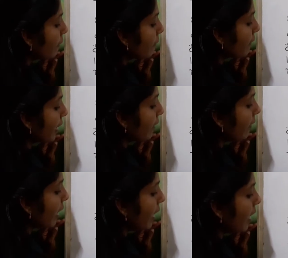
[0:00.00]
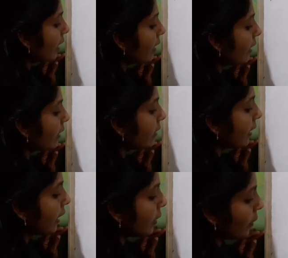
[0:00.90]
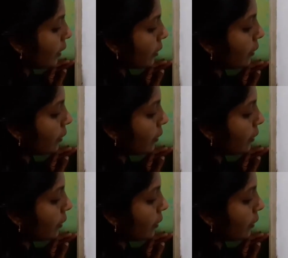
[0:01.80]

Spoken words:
R is equal to